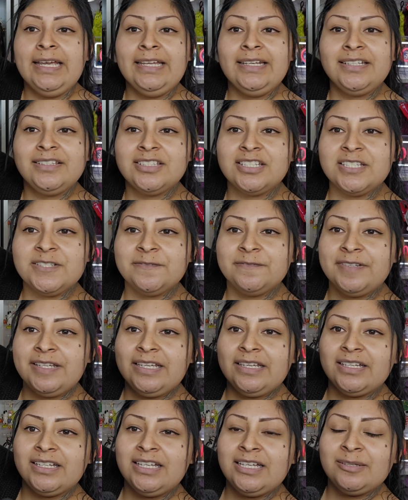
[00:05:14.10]
And it does
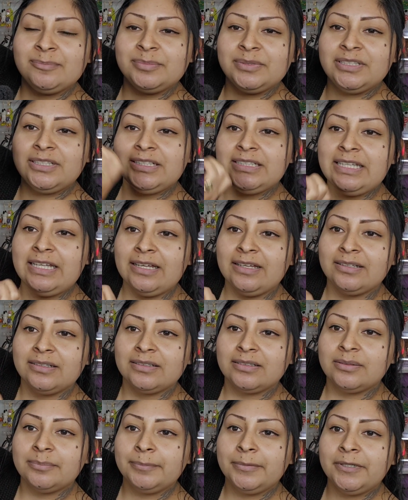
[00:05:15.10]
fit up. Look at that.
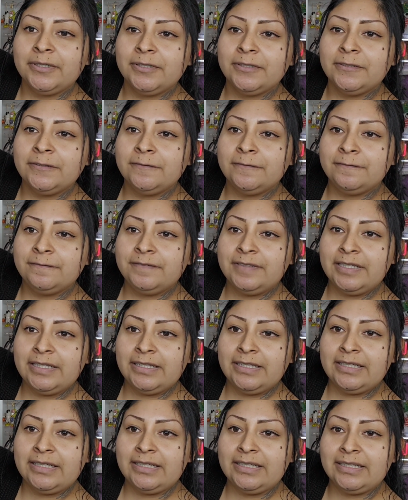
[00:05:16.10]

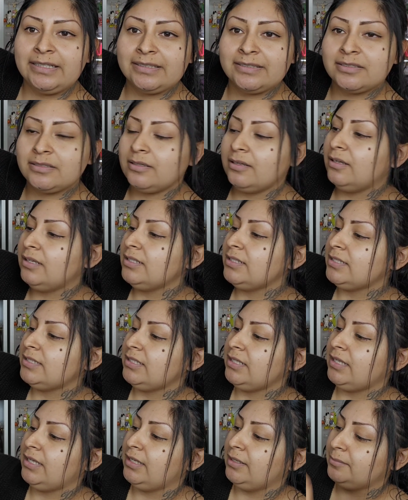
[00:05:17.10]
Perfect.
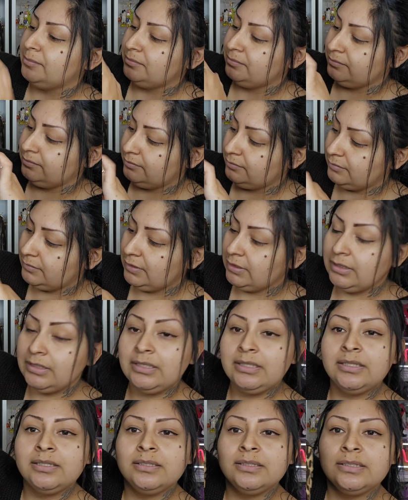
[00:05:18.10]
Awesome.
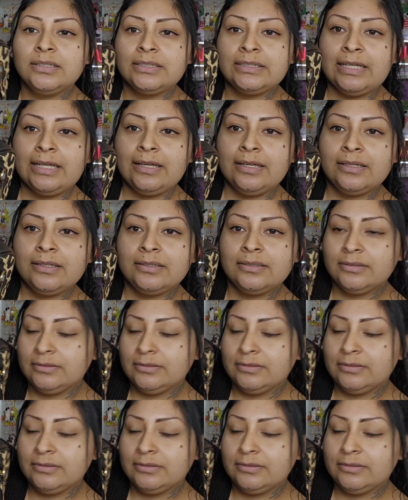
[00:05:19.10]
Look at that.